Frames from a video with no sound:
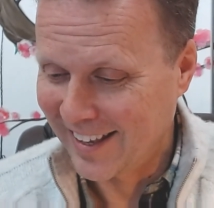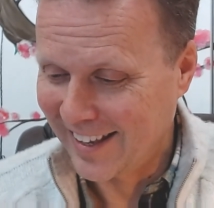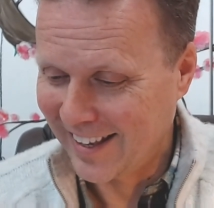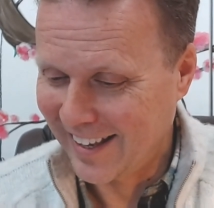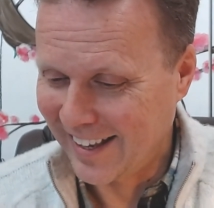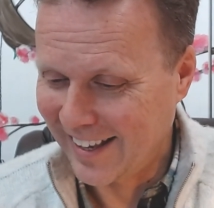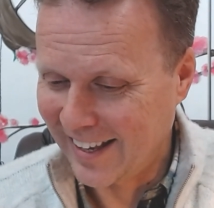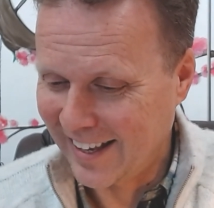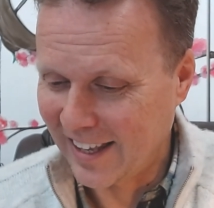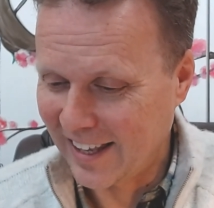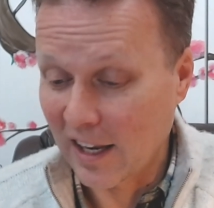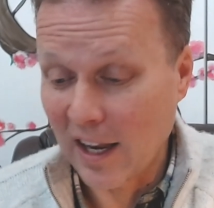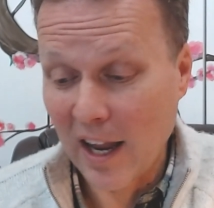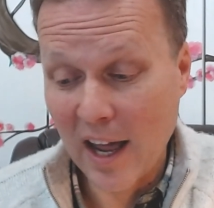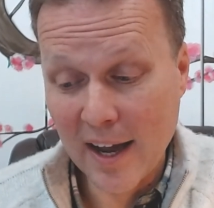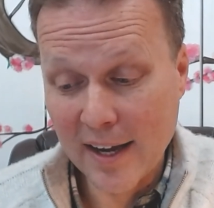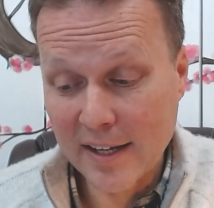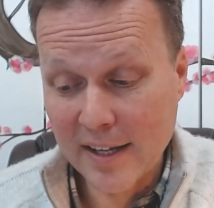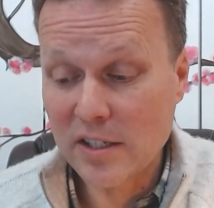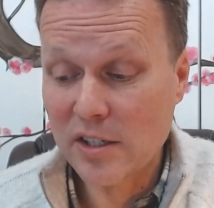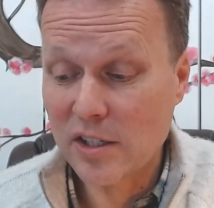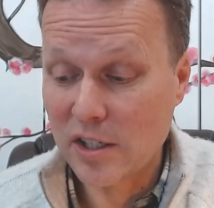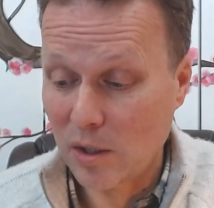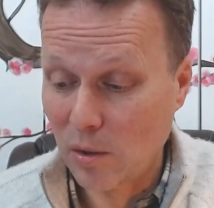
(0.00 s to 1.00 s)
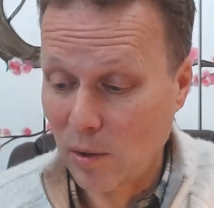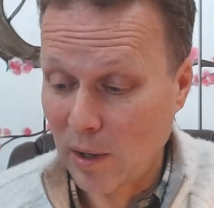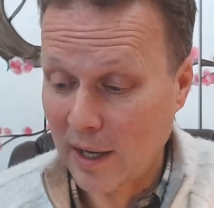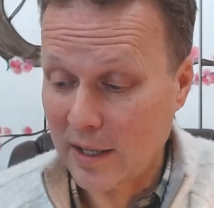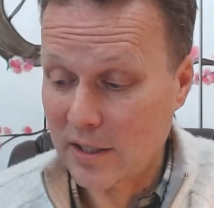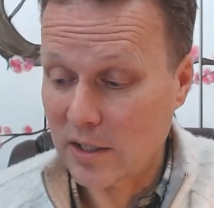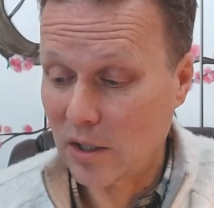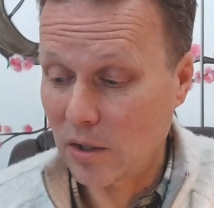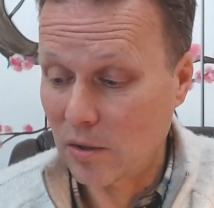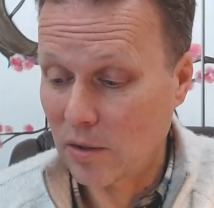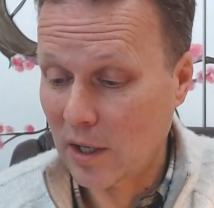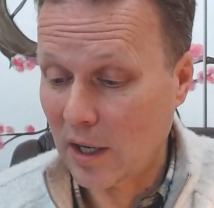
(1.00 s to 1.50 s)
Light, too
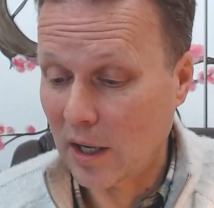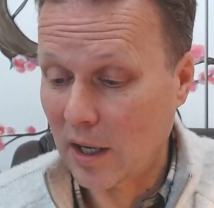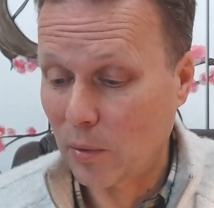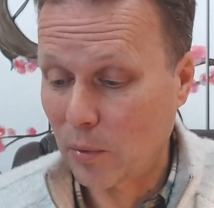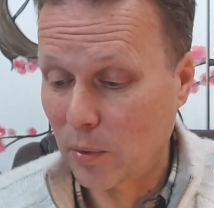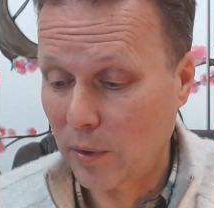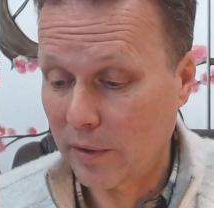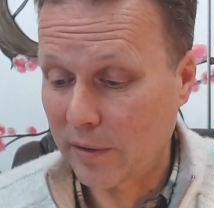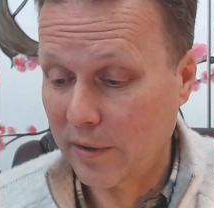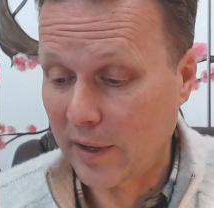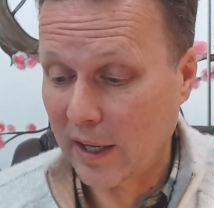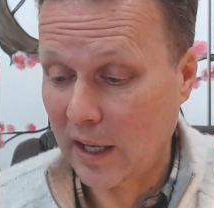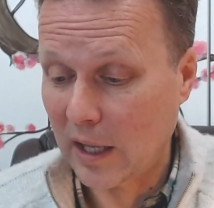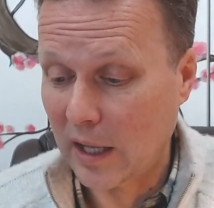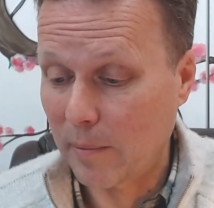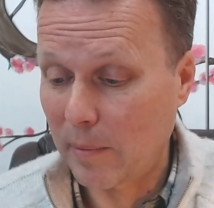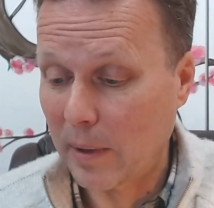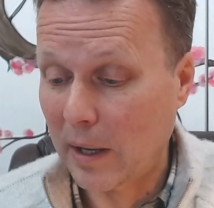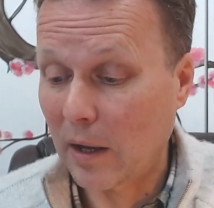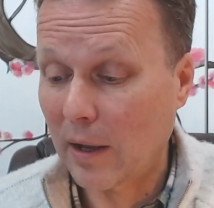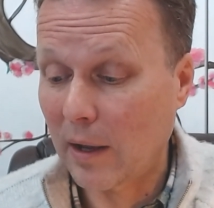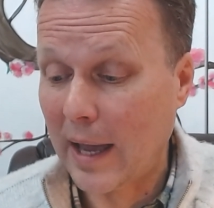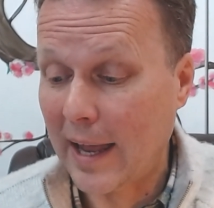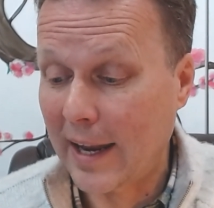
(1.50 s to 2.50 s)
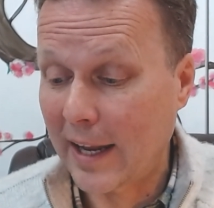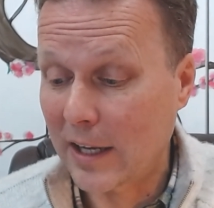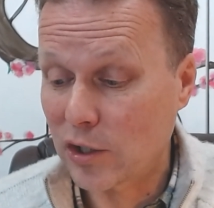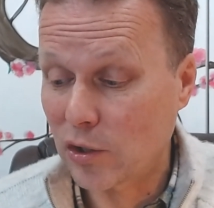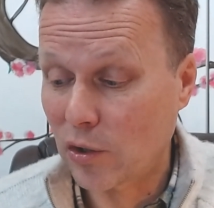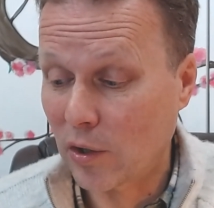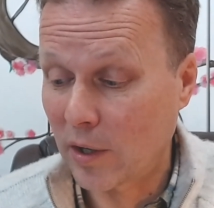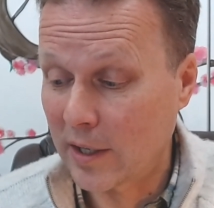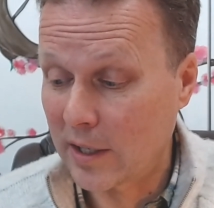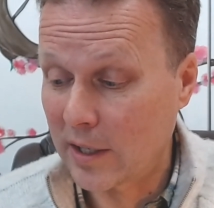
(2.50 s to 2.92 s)
light, too dark. We're thinking about electronic